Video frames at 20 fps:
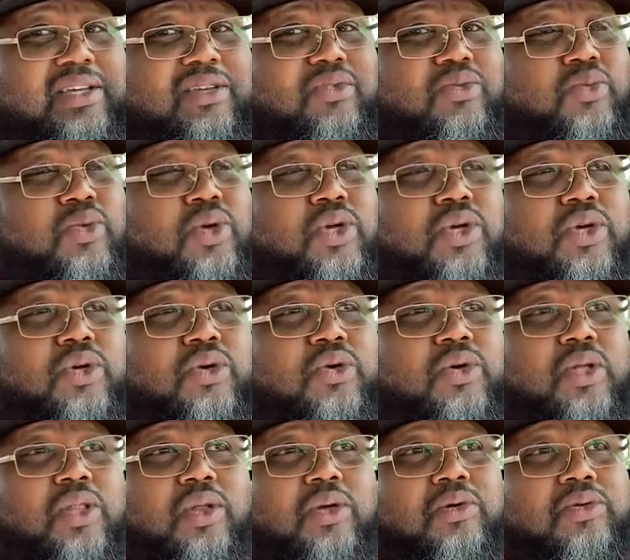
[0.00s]
real
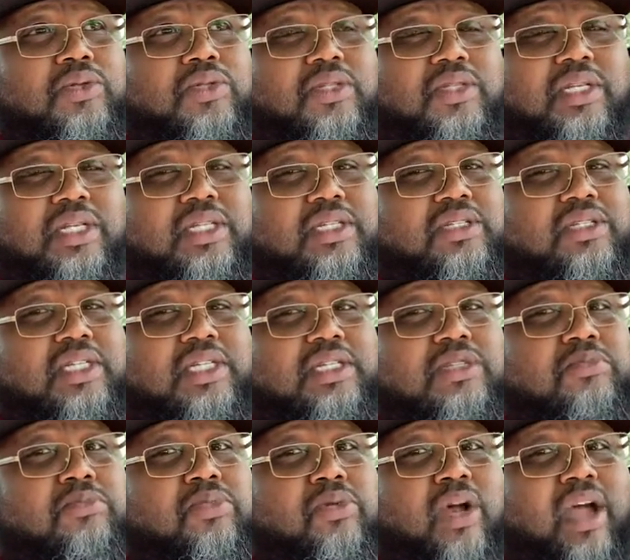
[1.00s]
close. It's
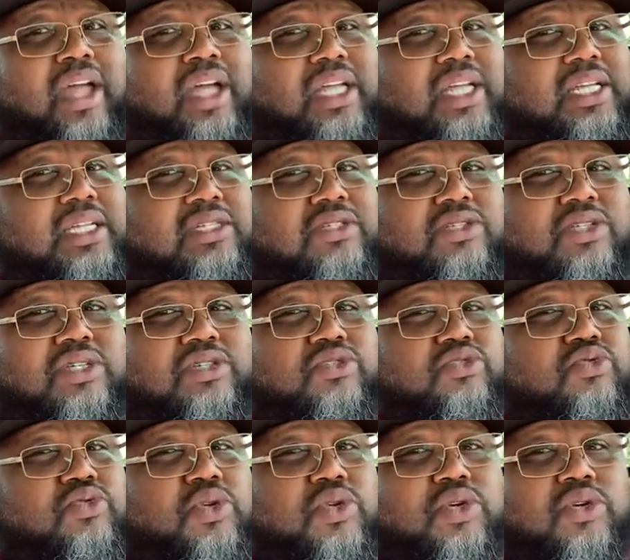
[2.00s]
bright. It's
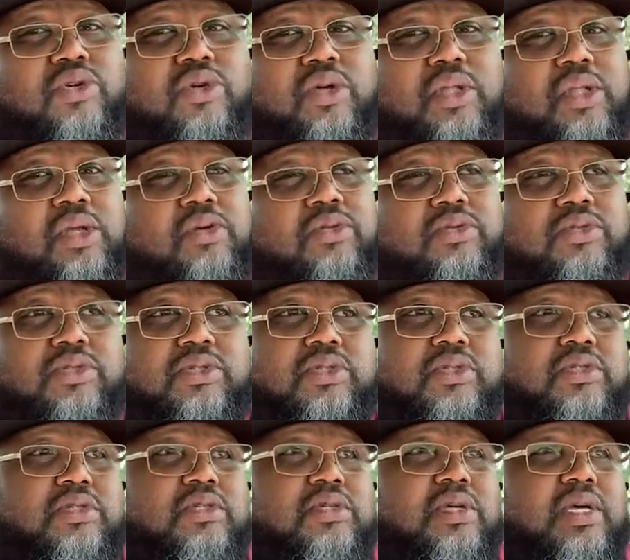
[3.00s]
real
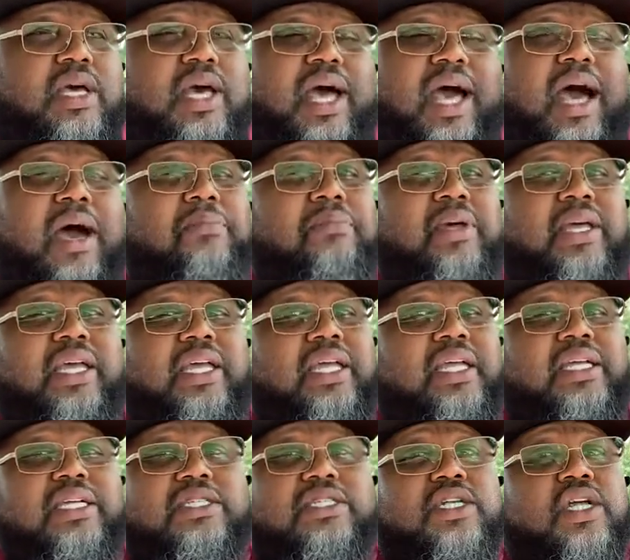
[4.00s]
close. I
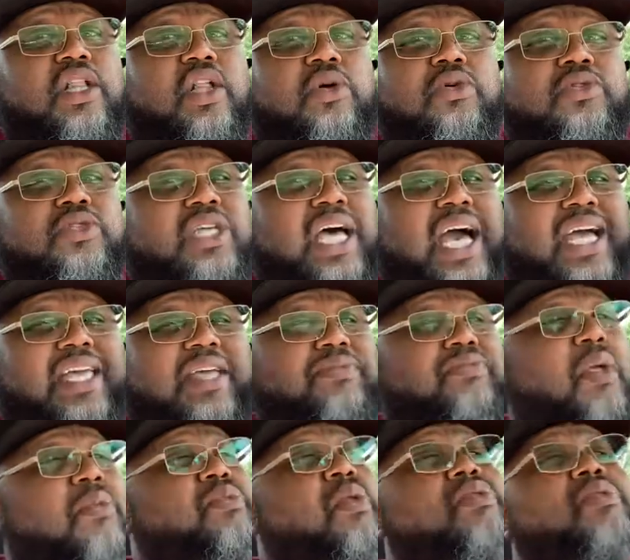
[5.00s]
mean, it's close. I can
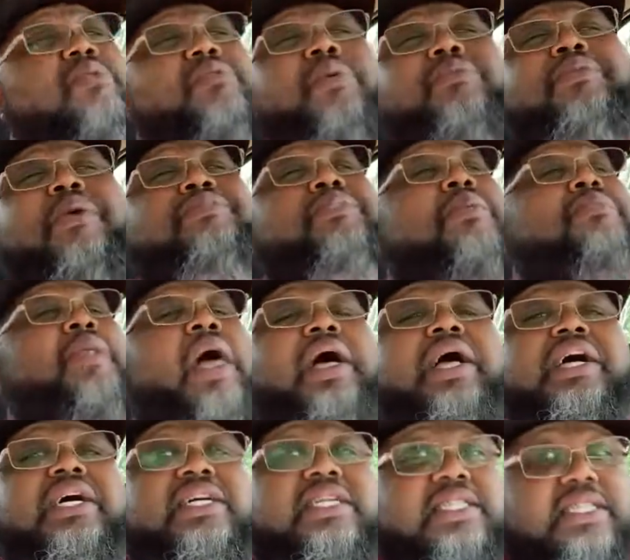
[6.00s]

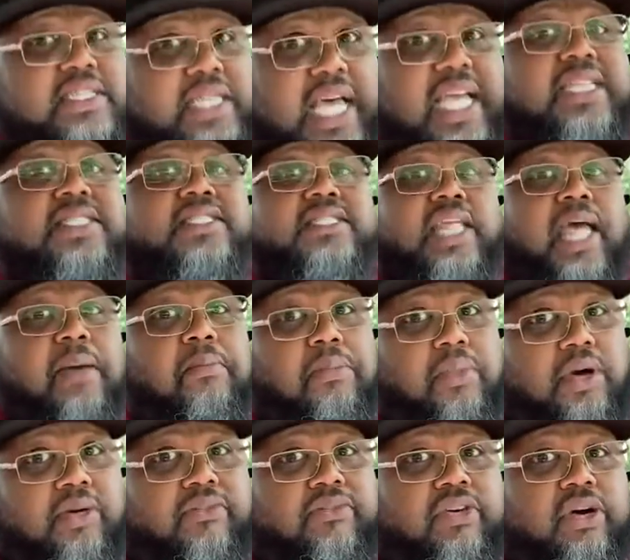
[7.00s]
taste that
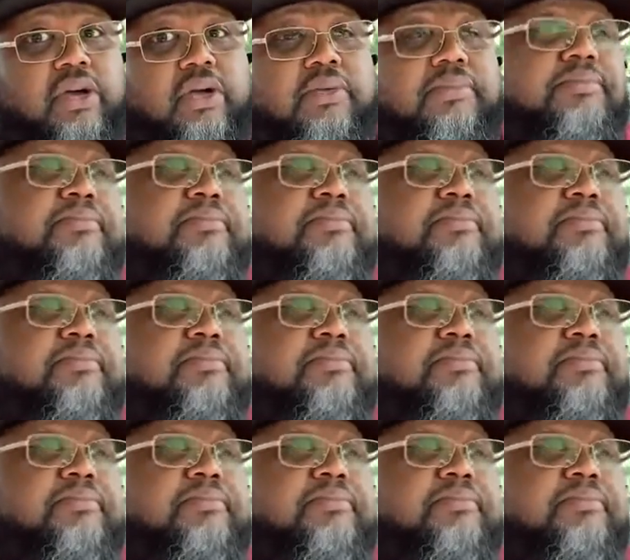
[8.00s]
motherfucker.